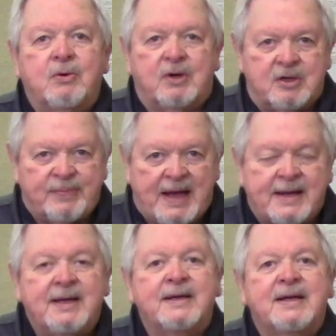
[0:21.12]
Welcome
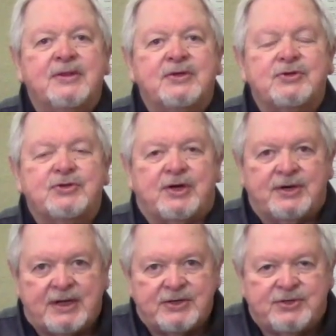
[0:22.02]
back. This is our
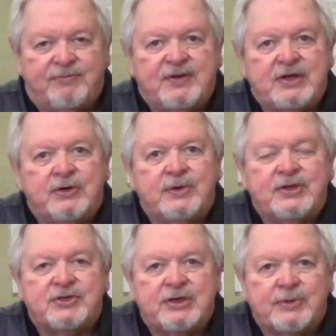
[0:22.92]
next video in
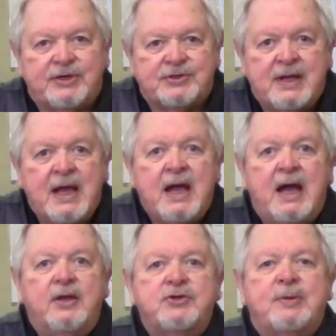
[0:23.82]
the series.
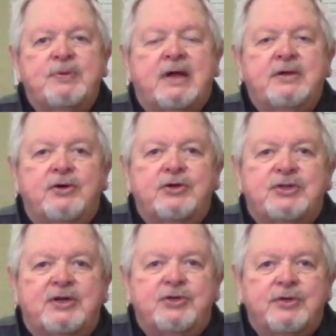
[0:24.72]
Something I noticed
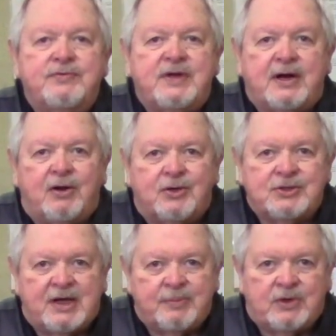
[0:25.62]
I should have done a long
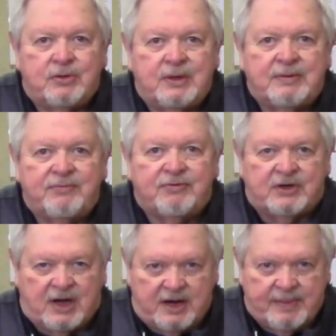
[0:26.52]
time ago and
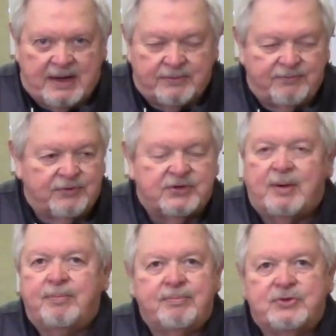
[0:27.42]
forgot about for
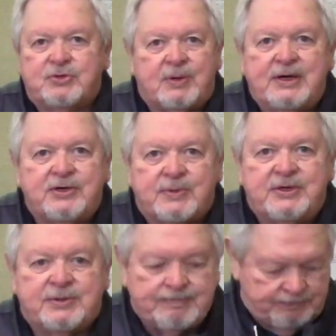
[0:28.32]
some strange
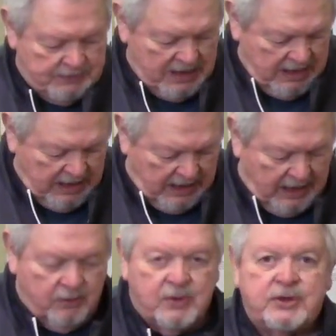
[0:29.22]
reason.
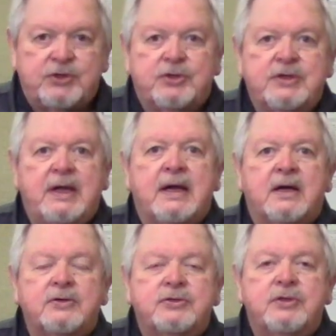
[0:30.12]
I want to show you
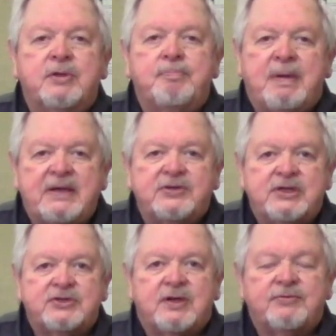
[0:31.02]
the
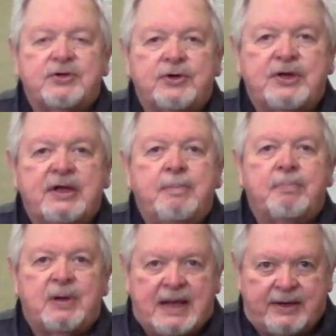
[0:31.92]
basics of turning
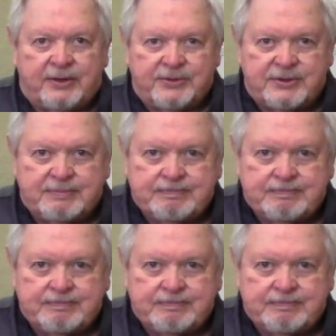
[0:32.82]
platters.